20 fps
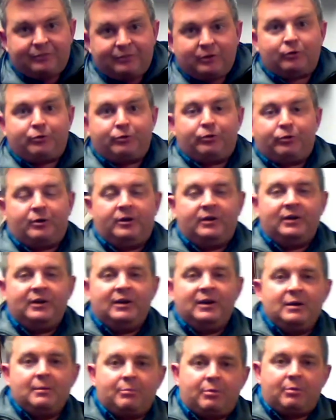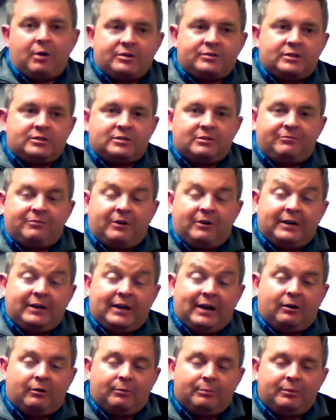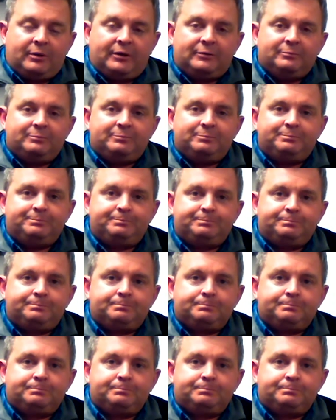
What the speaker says: guess you'd have to go through the process to find out. But